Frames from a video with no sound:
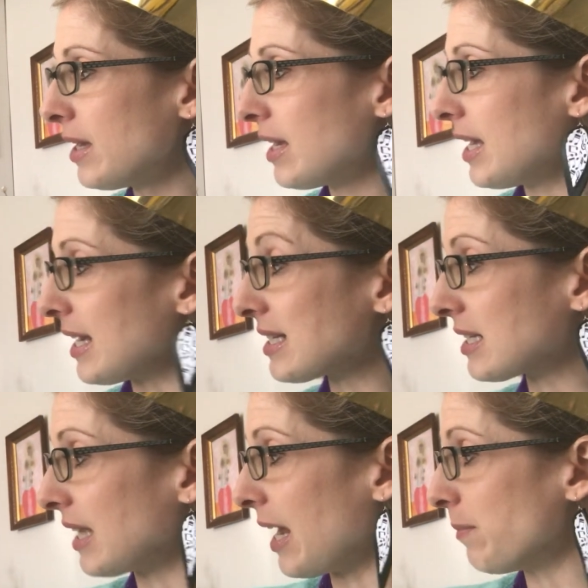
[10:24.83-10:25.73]
he
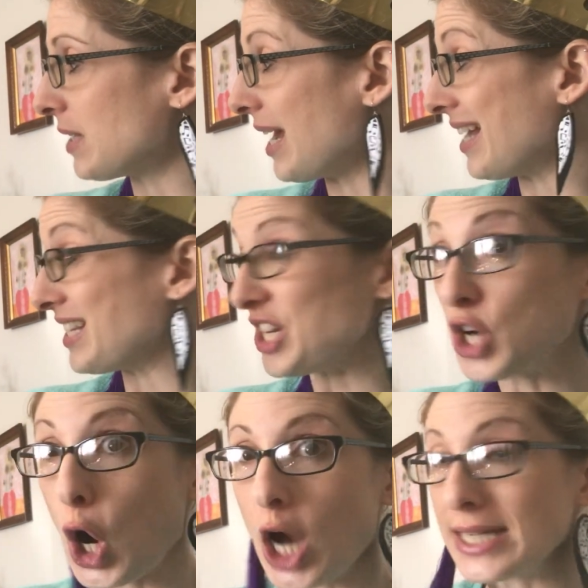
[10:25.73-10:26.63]
exclaimed as he
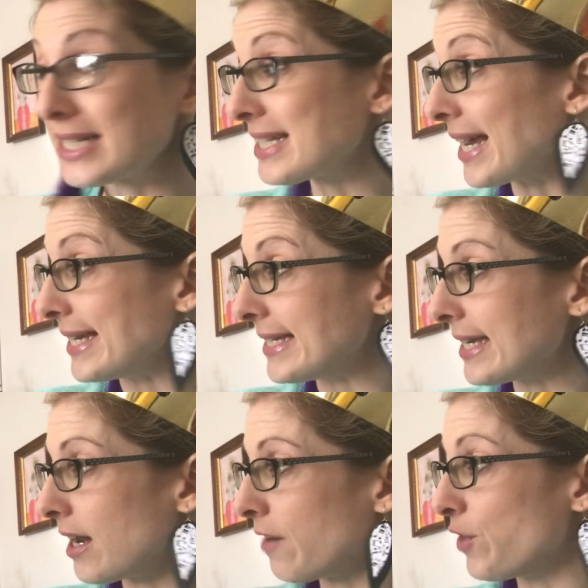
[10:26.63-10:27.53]
caught sight
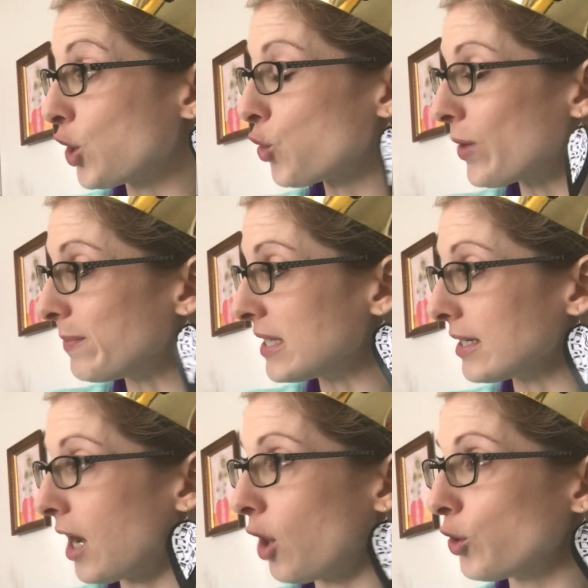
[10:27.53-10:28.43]
of the
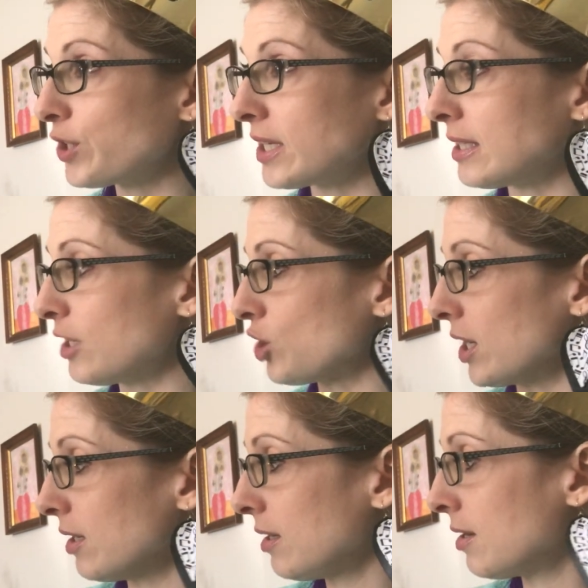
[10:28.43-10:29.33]
crimson-colored Katisha.